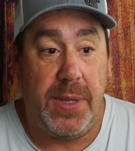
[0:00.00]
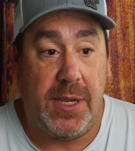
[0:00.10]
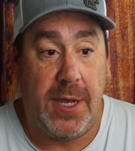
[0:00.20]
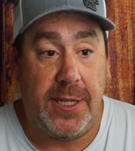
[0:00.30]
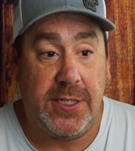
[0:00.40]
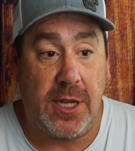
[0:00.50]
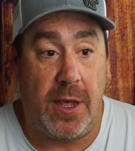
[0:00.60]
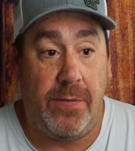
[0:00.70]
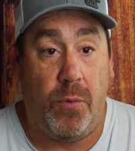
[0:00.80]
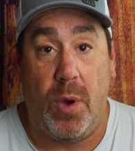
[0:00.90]
because
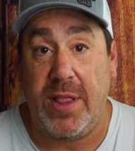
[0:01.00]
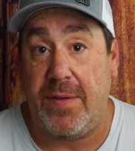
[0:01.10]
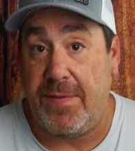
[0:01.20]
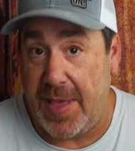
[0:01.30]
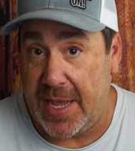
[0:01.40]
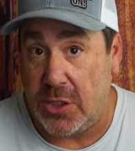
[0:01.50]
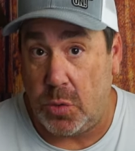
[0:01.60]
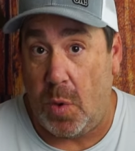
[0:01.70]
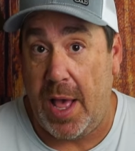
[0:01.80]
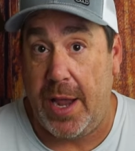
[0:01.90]
of what the fans
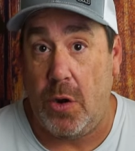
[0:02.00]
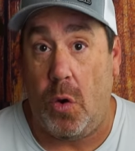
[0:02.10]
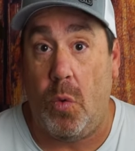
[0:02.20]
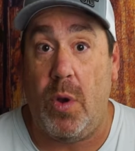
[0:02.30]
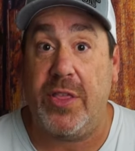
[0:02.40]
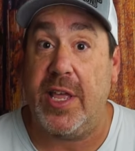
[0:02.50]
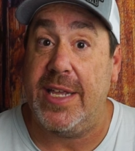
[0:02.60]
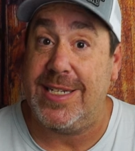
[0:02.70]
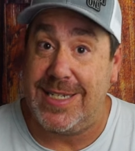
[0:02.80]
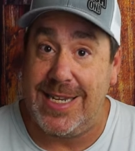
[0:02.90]
want or what they
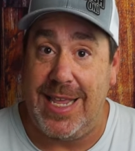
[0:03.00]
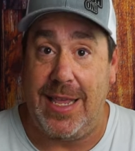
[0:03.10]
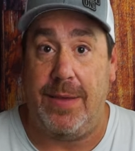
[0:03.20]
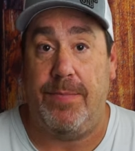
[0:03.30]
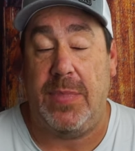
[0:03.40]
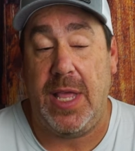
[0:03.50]
see.